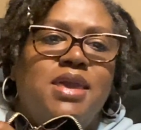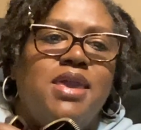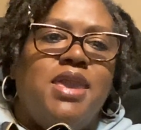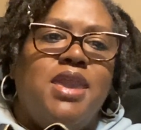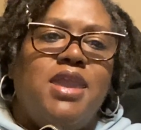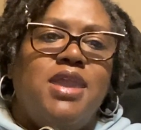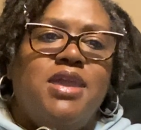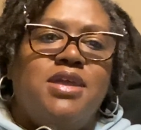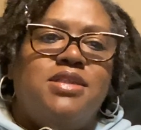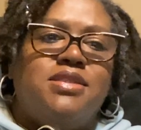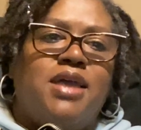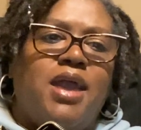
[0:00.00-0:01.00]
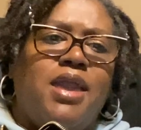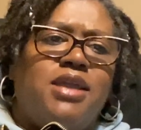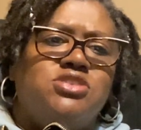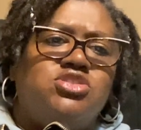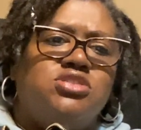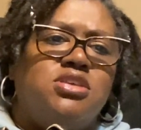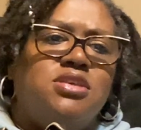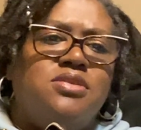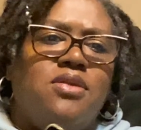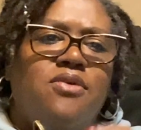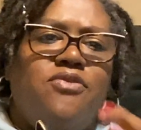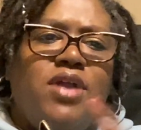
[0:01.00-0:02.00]
And I actually
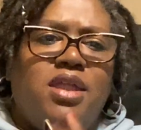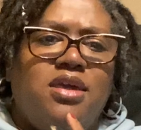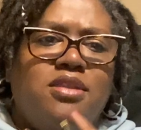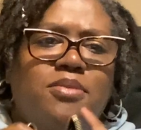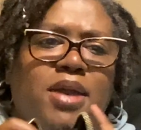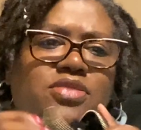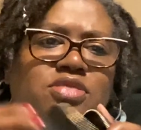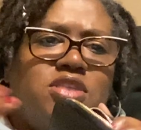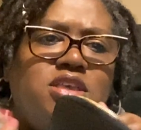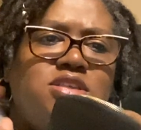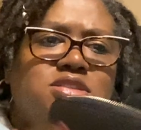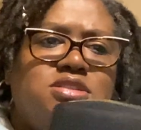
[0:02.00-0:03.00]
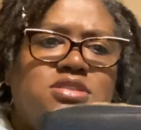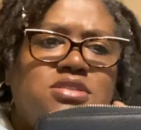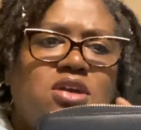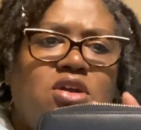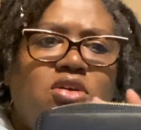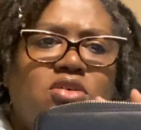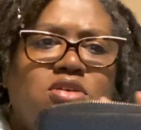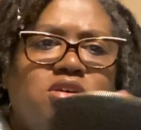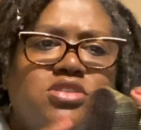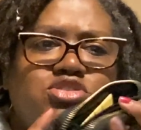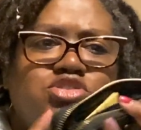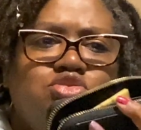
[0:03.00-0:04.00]
found out about this
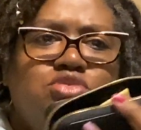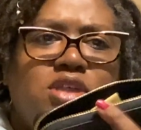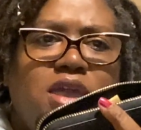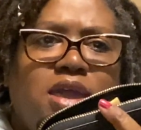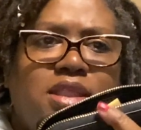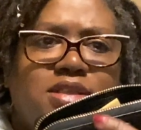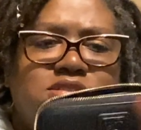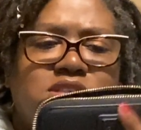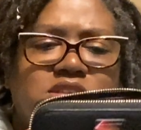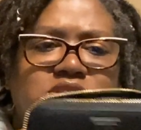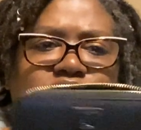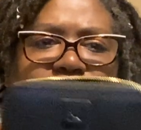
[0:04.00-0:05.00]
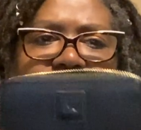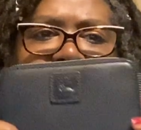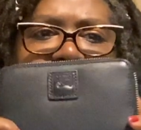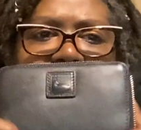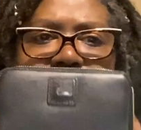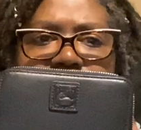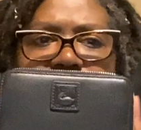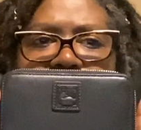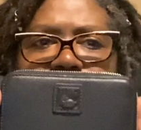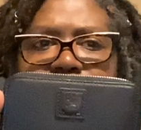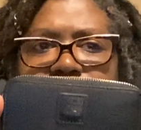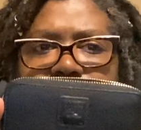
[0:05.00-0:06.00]
on Dooney Addict 615, her
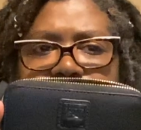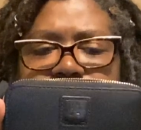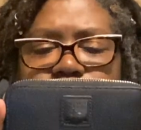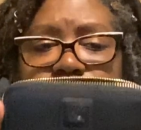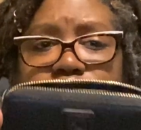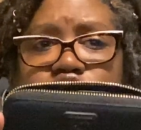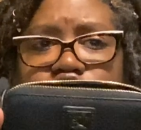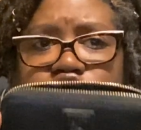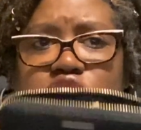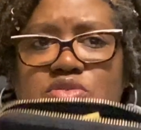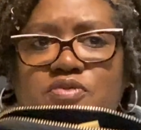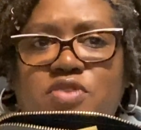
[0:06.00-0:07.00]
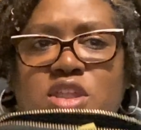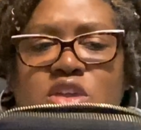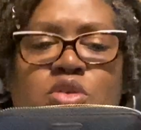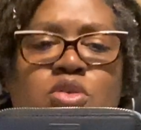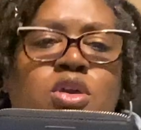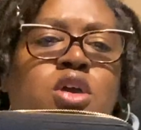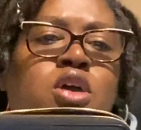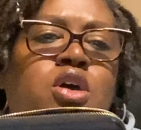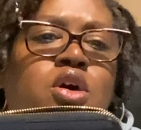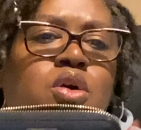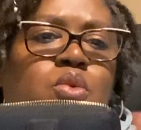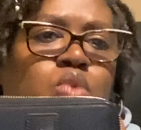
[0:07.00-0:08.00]
video as well. She showed a video
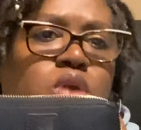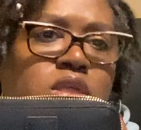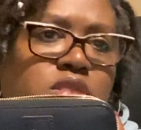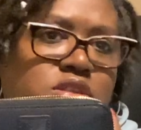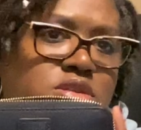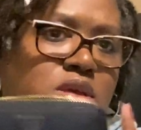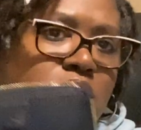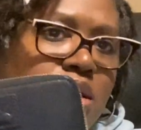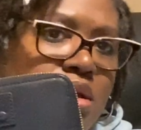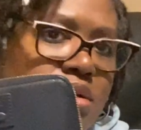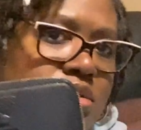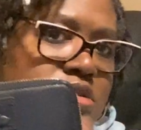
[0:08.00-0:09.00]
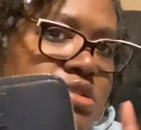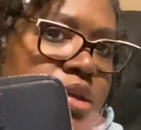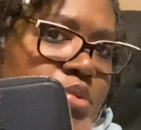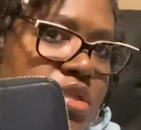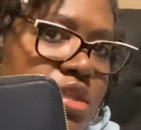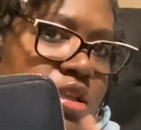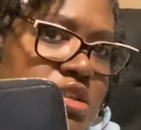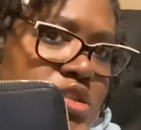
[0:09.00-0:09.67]
with some of these